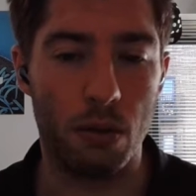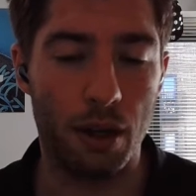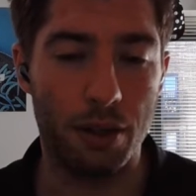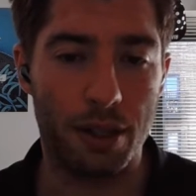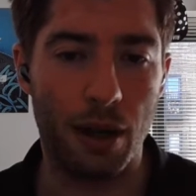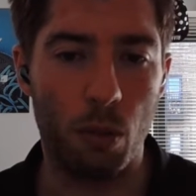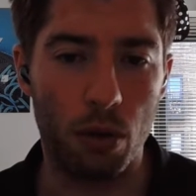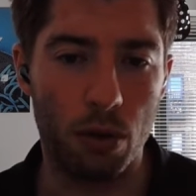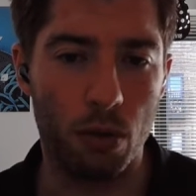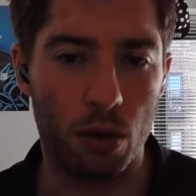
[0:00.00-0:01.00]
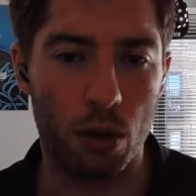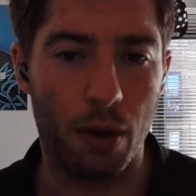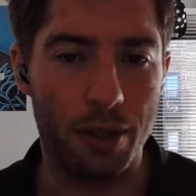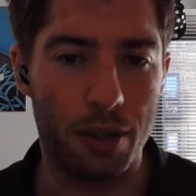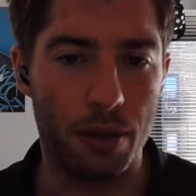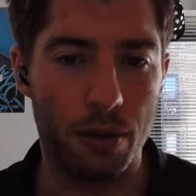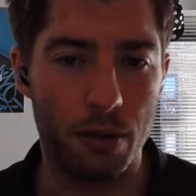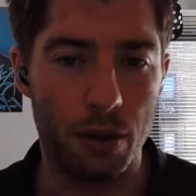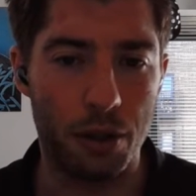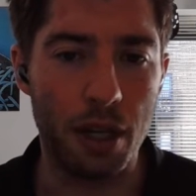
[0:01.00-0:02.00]
understand what you're trying
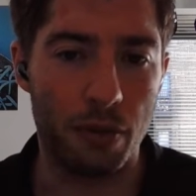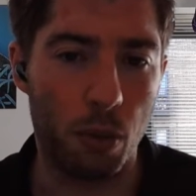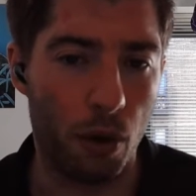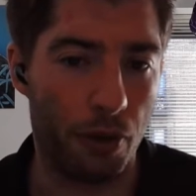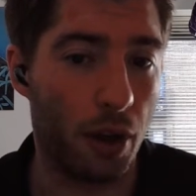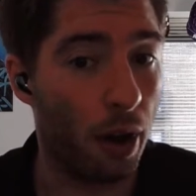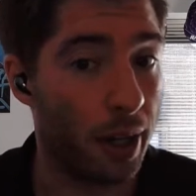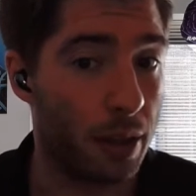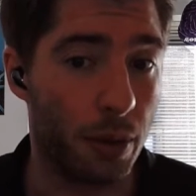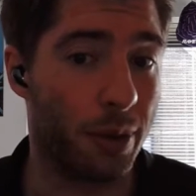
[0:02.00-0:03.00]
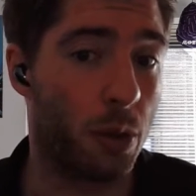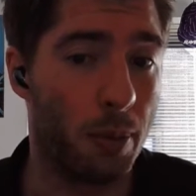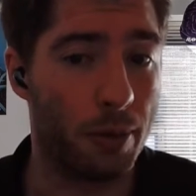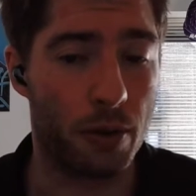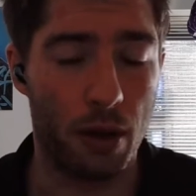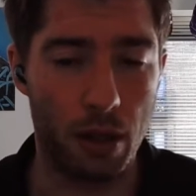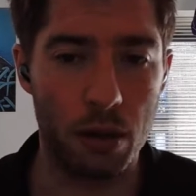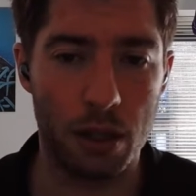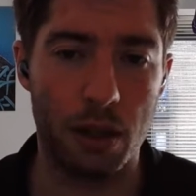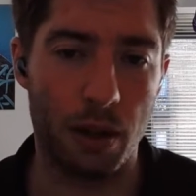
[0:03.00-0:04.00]
to achieve, what the ideal swim stroke
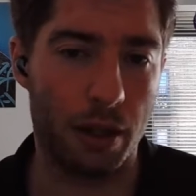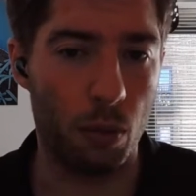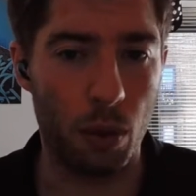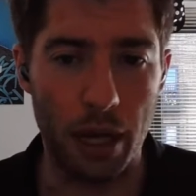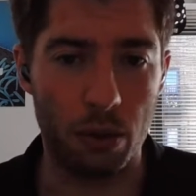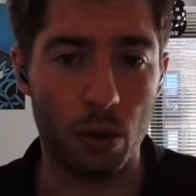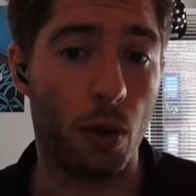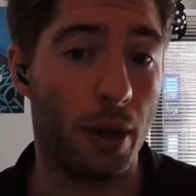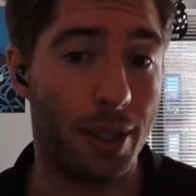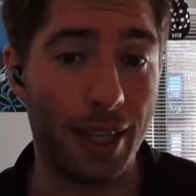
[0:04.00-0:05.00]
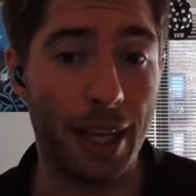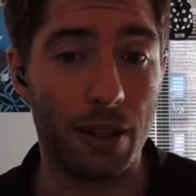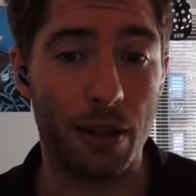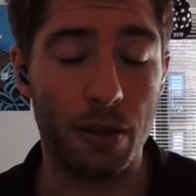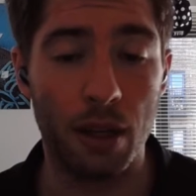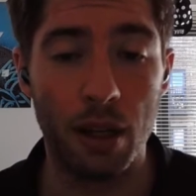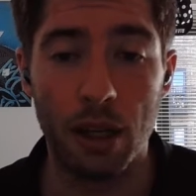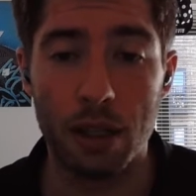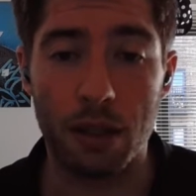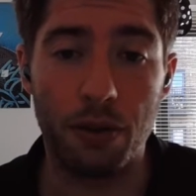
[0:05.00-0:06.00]
looks like and where you're trying to get to.
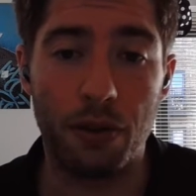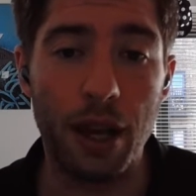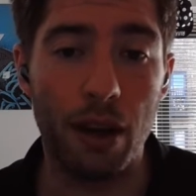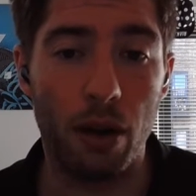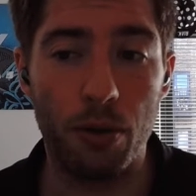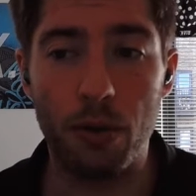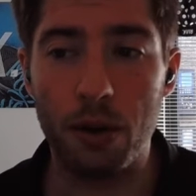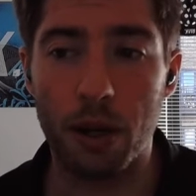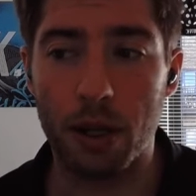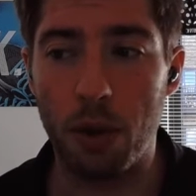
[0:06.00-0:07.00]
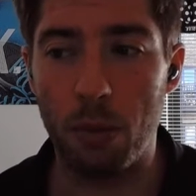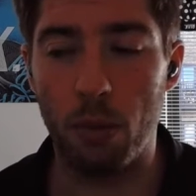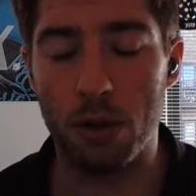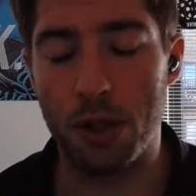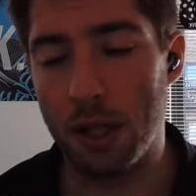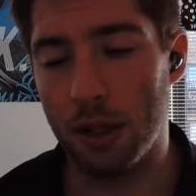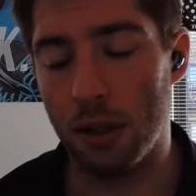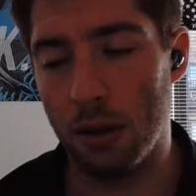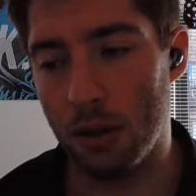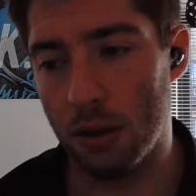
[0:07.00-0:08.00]
So for that, I'd really recommend watching
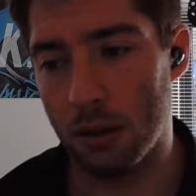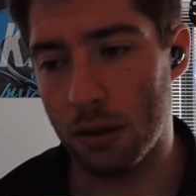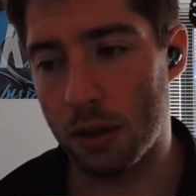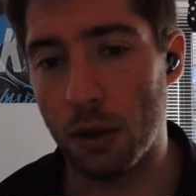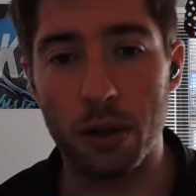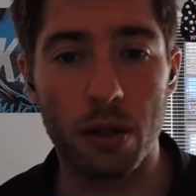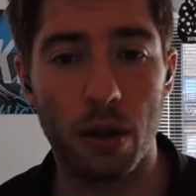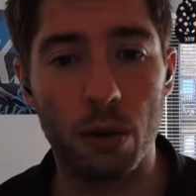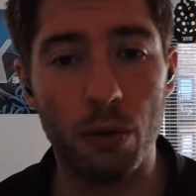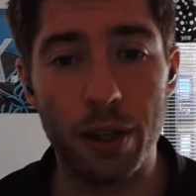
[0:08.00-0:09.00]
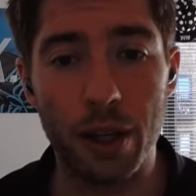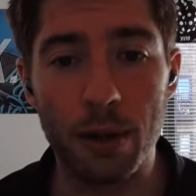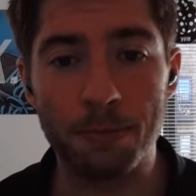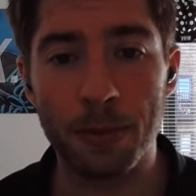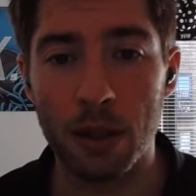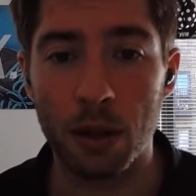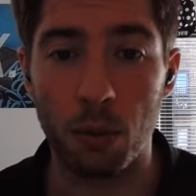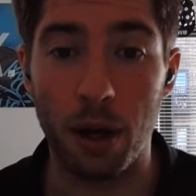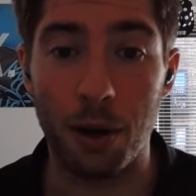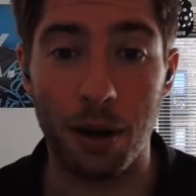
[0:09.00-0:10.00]
our stroke cycle video,
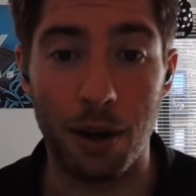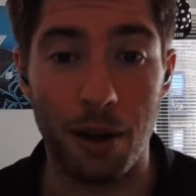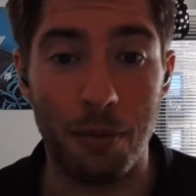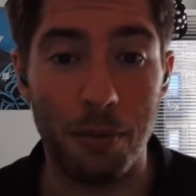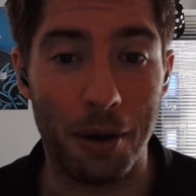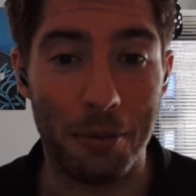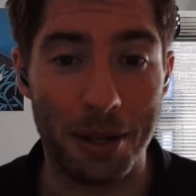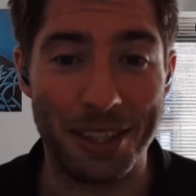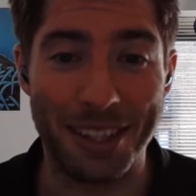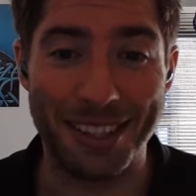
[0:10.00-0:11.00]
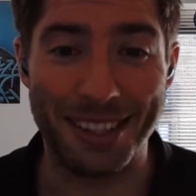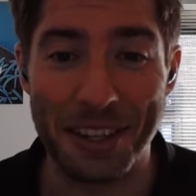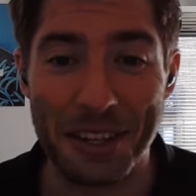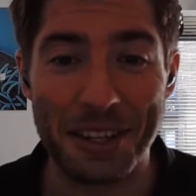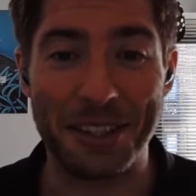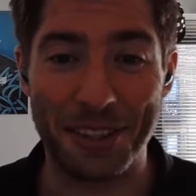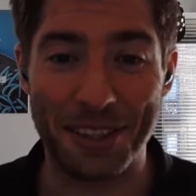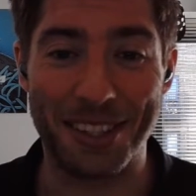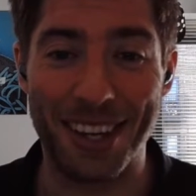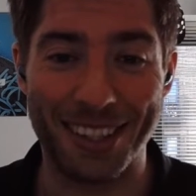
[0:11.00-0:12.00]
where I basically
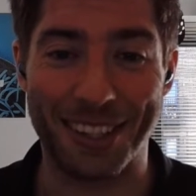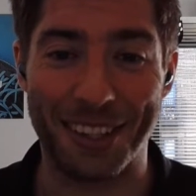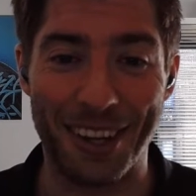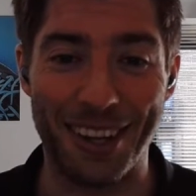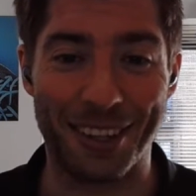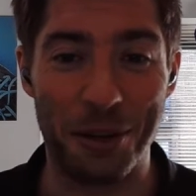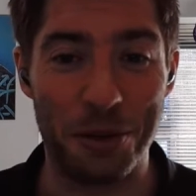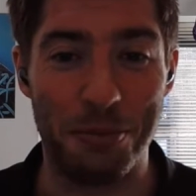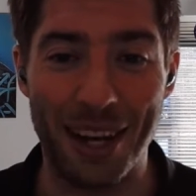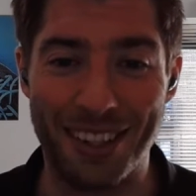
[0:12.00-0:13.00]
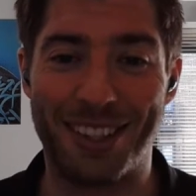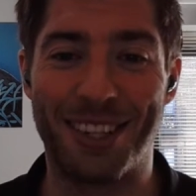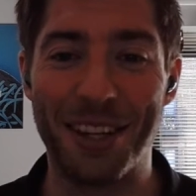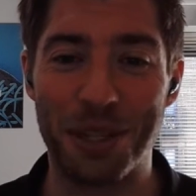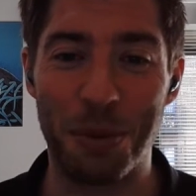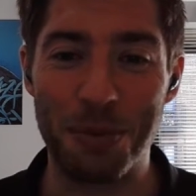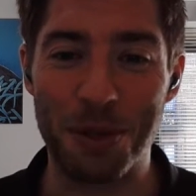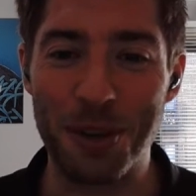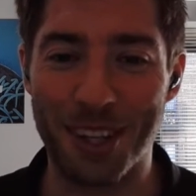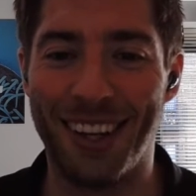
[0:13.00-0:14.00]
dissect Coach Matt's swim
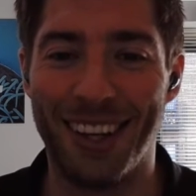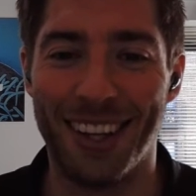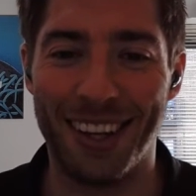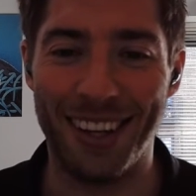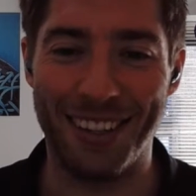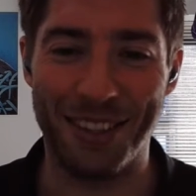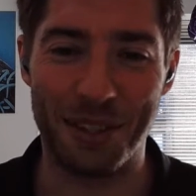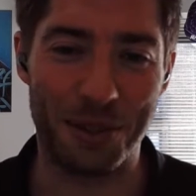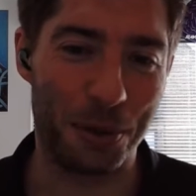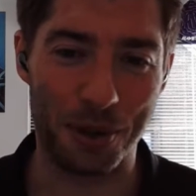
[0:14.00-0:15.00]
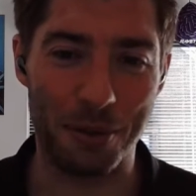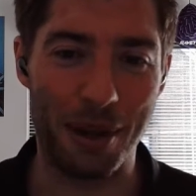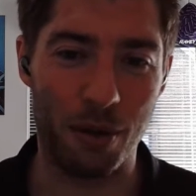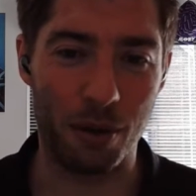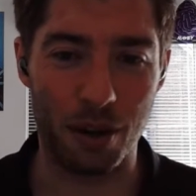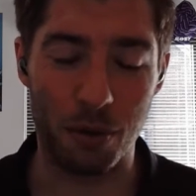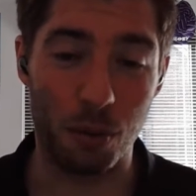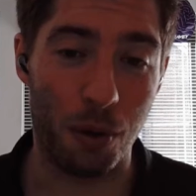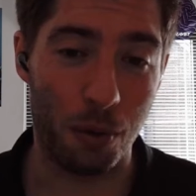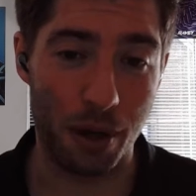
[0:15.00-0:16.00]
stroke and talk about kind of
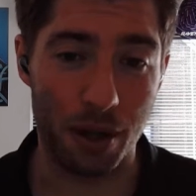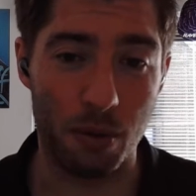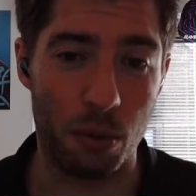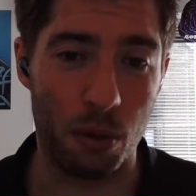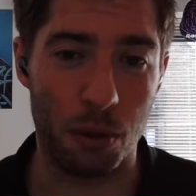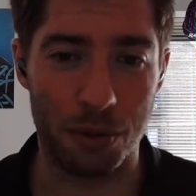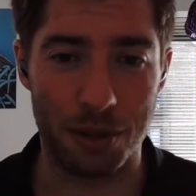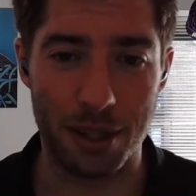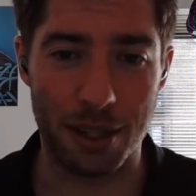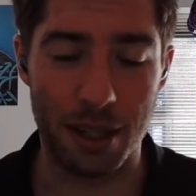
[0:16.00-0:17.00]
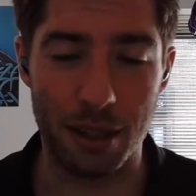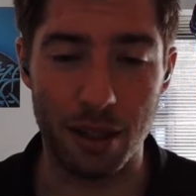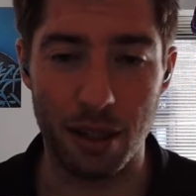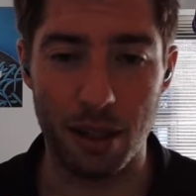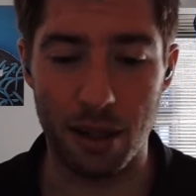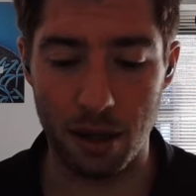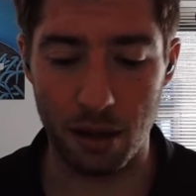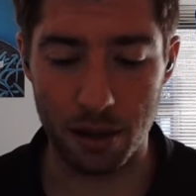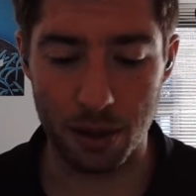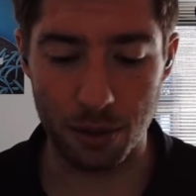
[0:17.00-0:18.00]
what we want to see in an
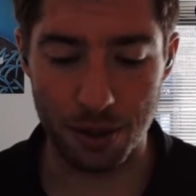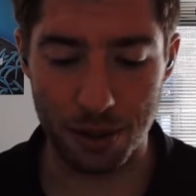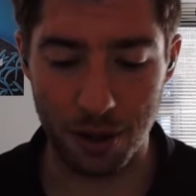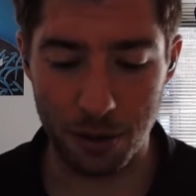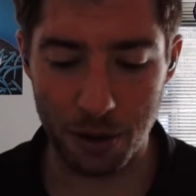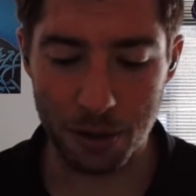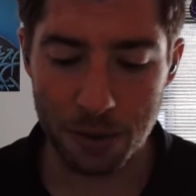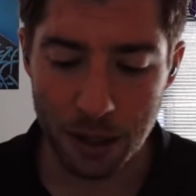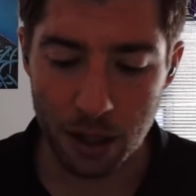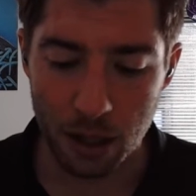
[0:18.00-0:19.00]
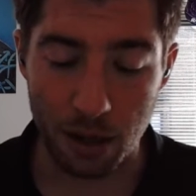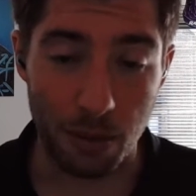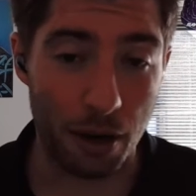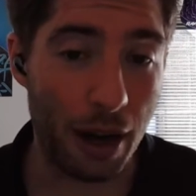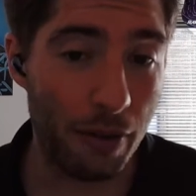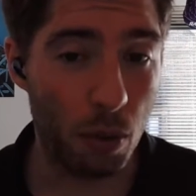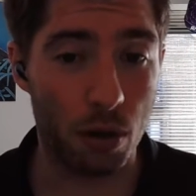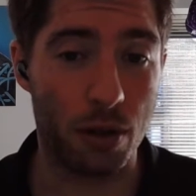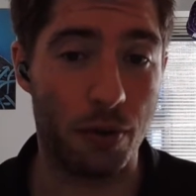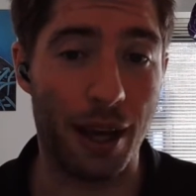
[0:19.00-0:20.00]
ideal scenario. I'd have a
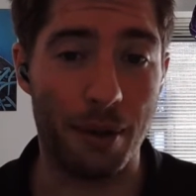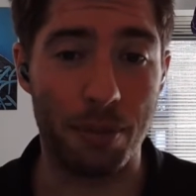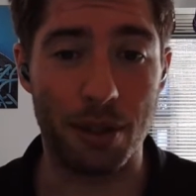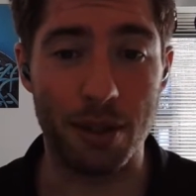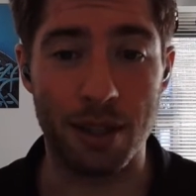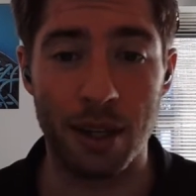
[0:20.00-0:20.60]
watch of that, because